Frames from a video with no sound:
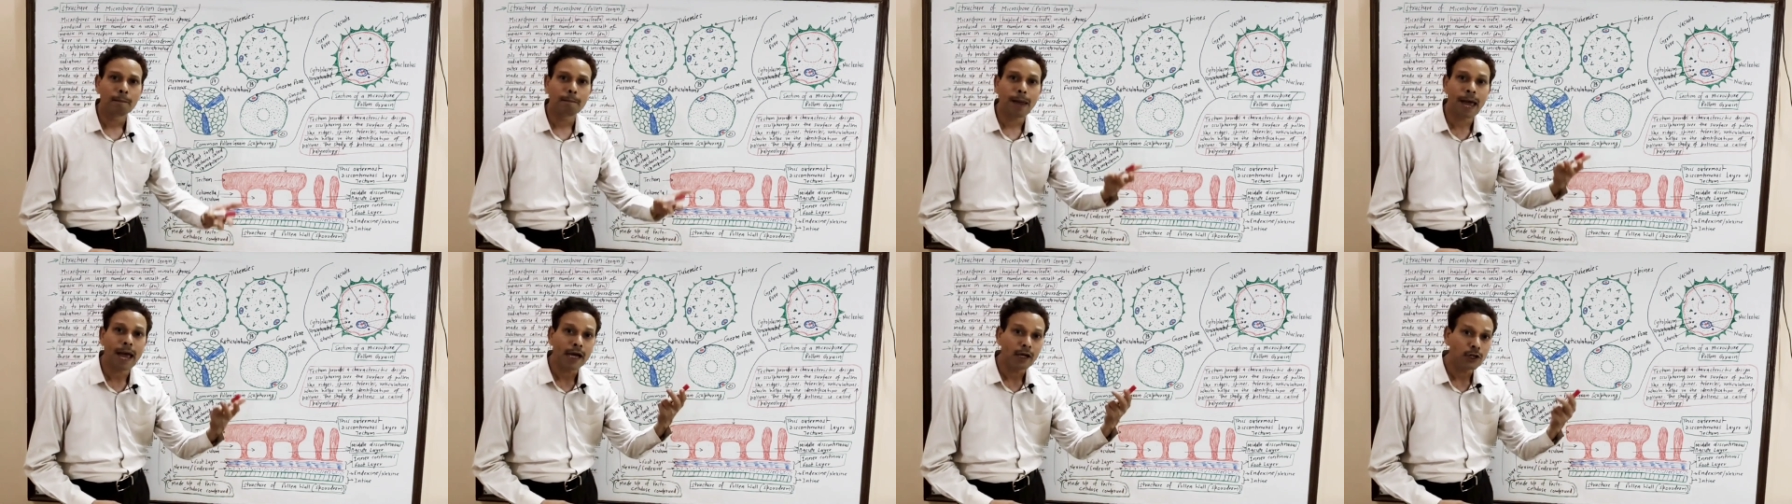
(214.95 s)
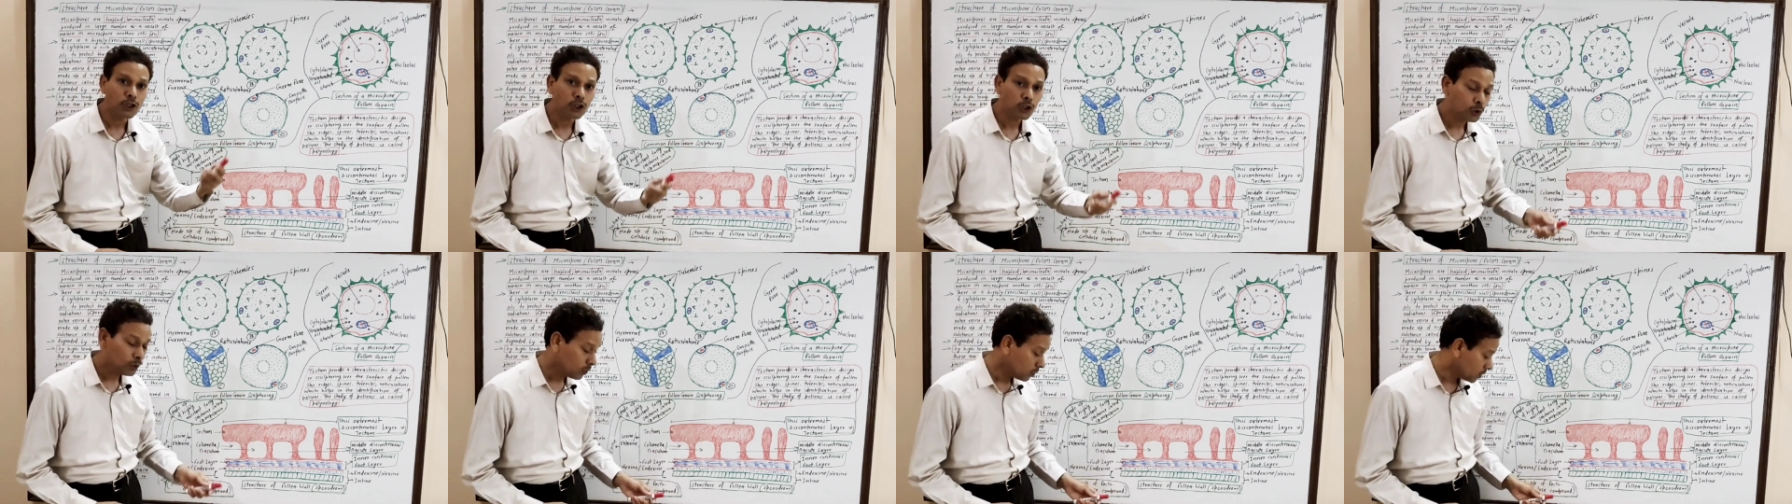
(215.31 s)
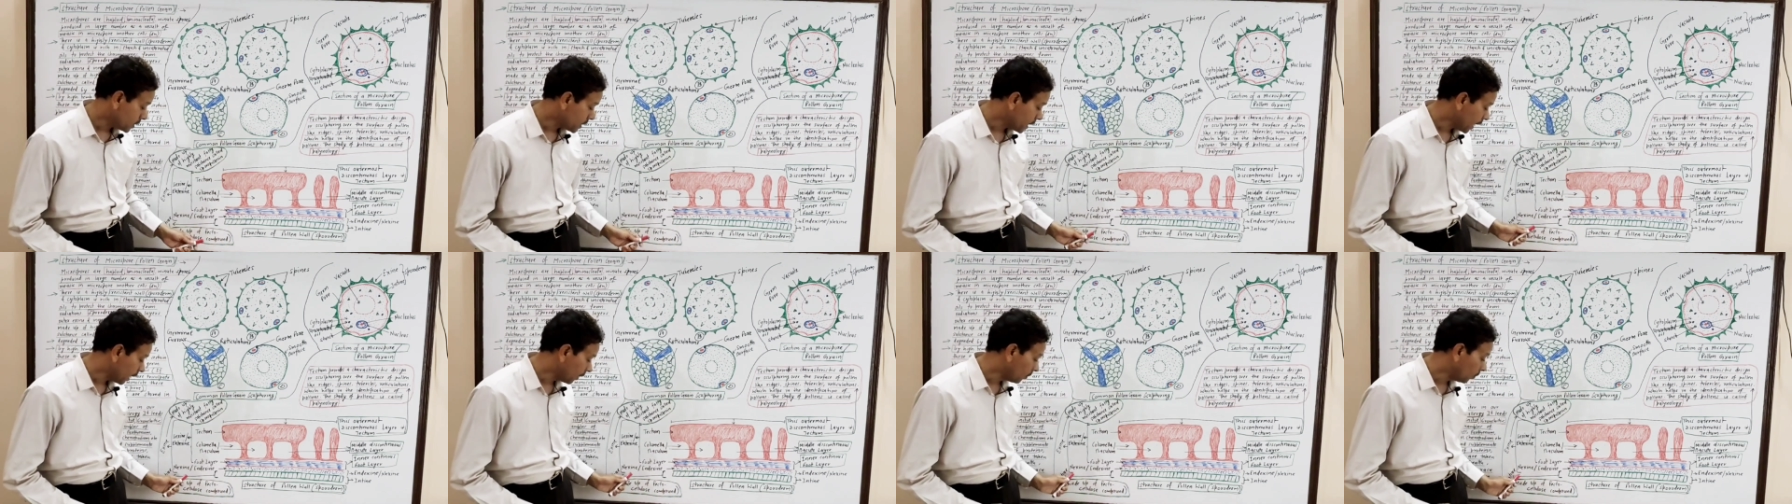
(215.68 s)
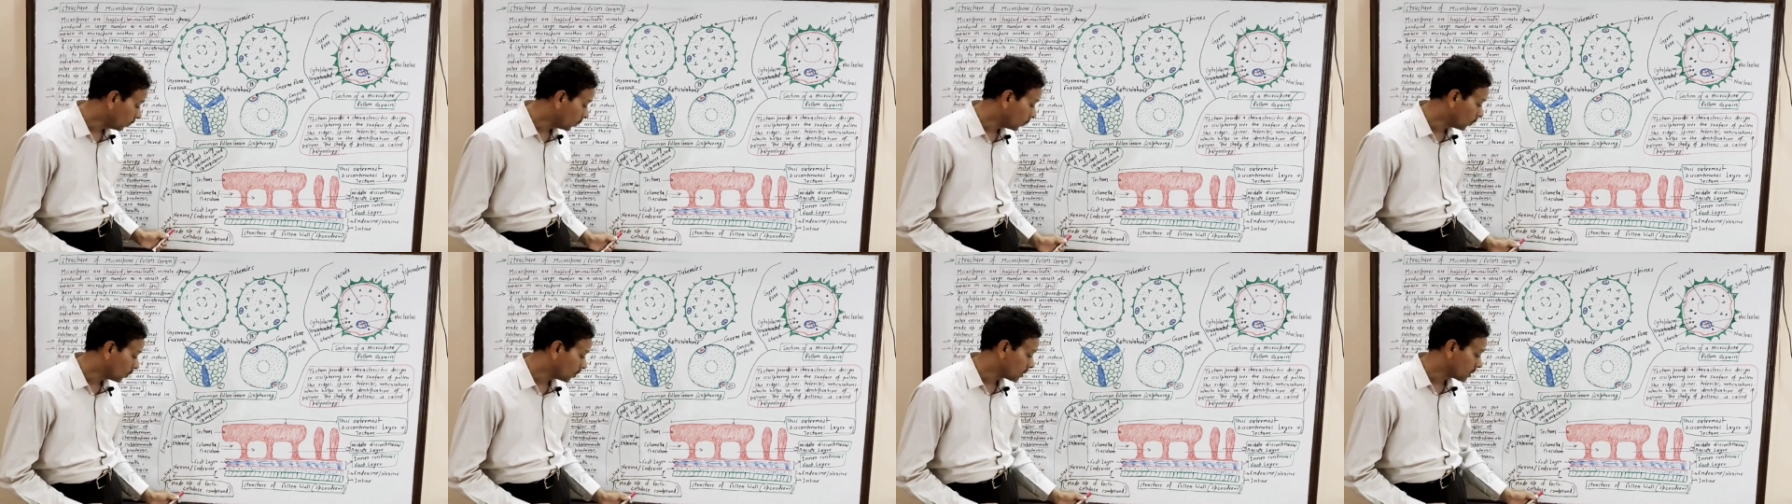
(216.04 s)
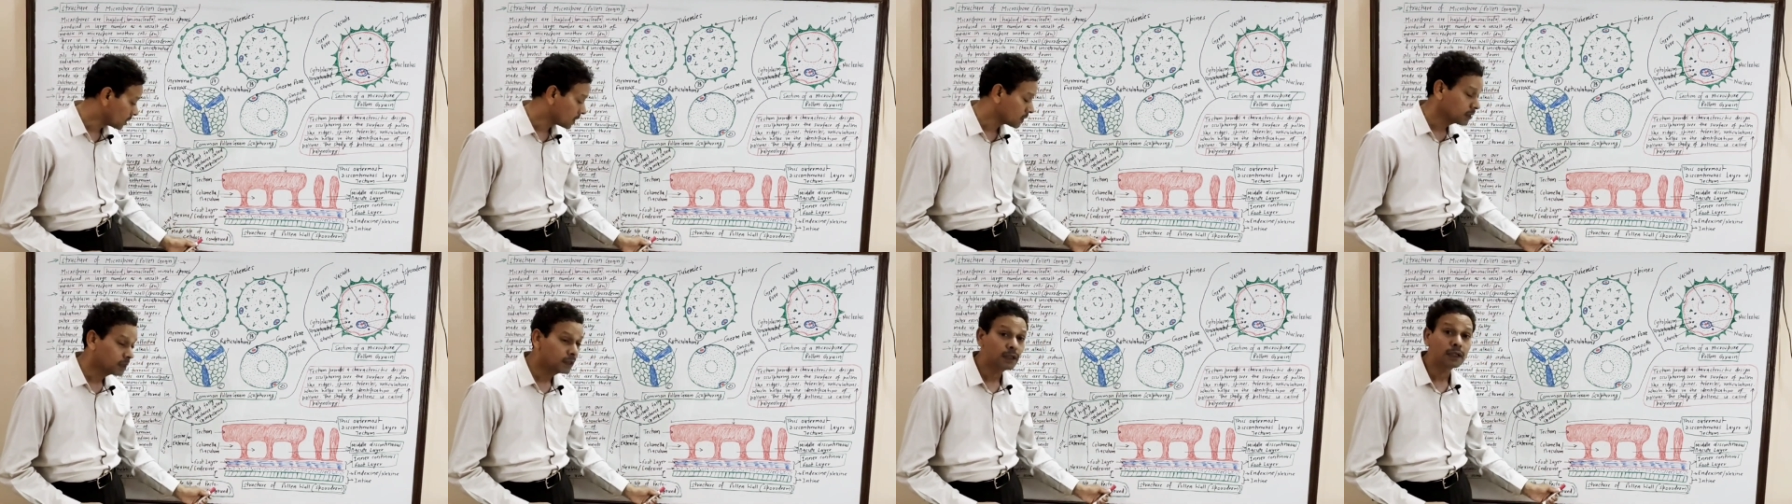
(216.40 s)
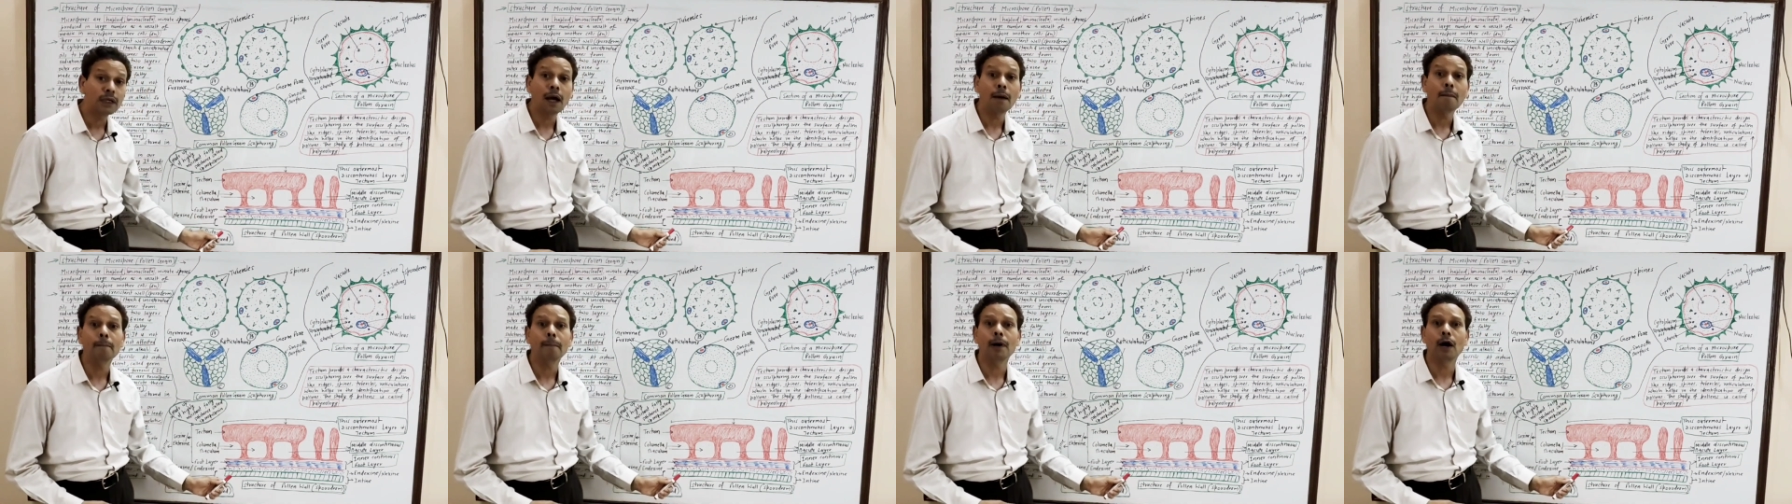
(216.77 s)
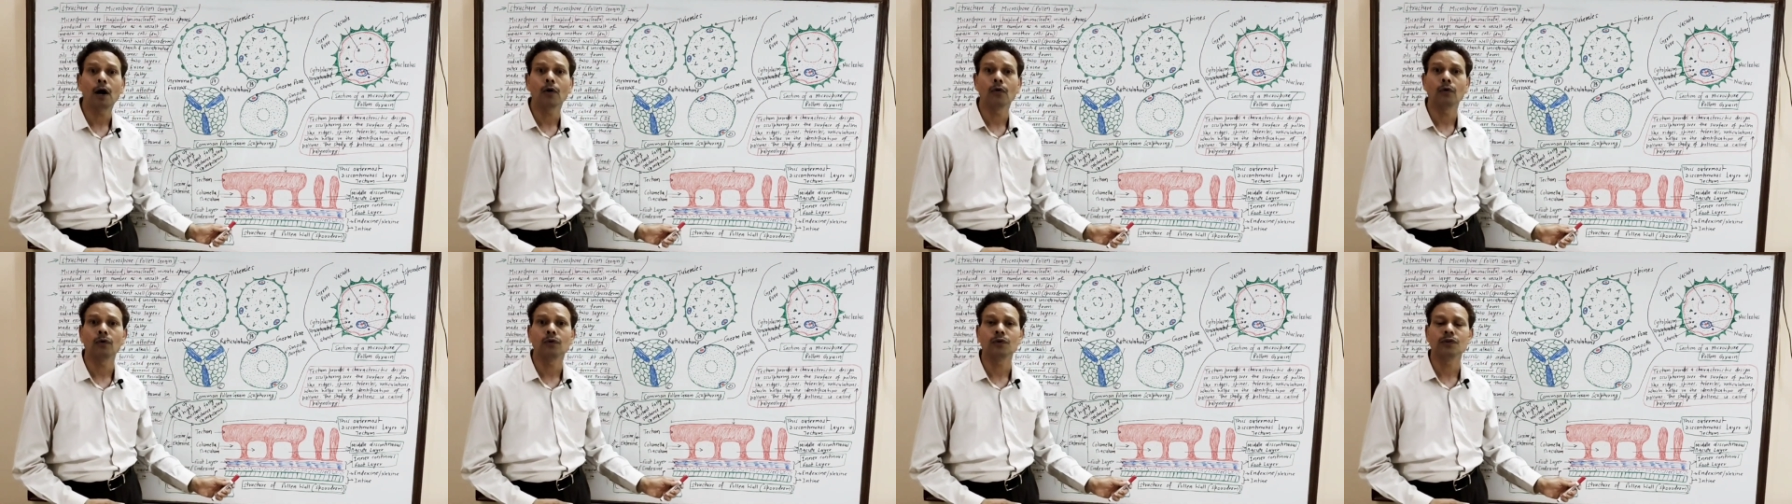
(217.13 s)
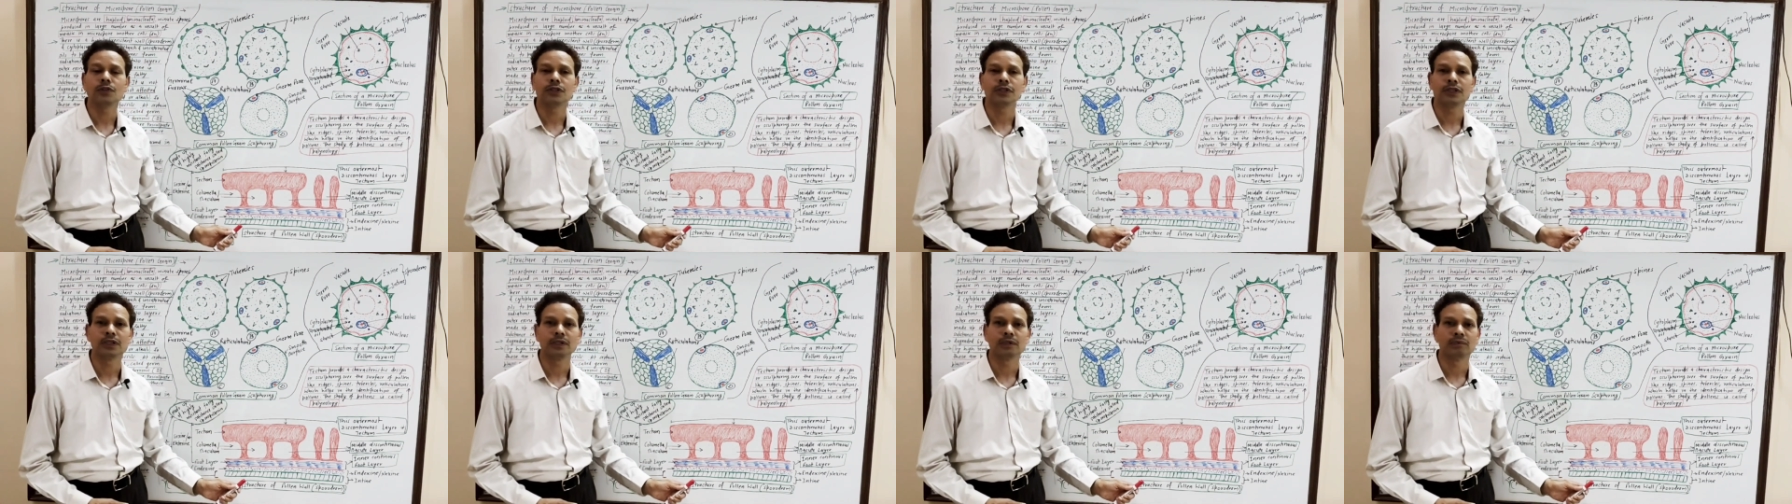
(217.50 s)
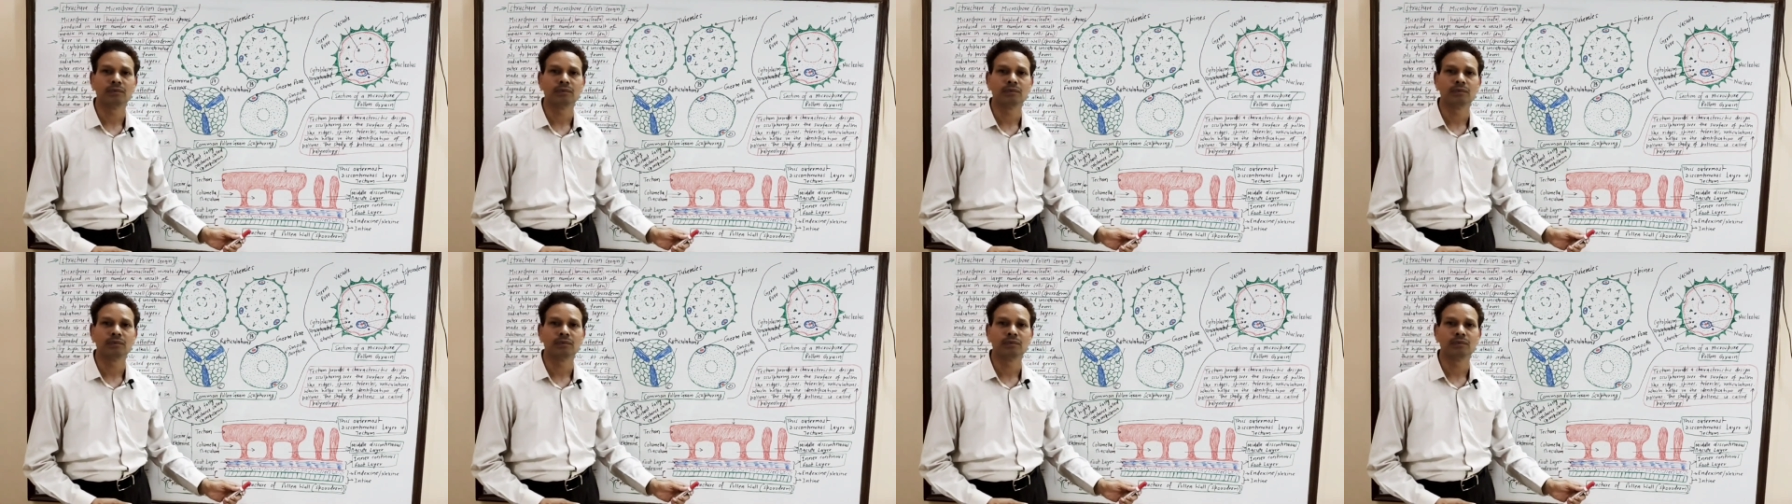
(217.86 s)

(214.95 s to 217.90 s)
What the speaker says: pectocellulose compound.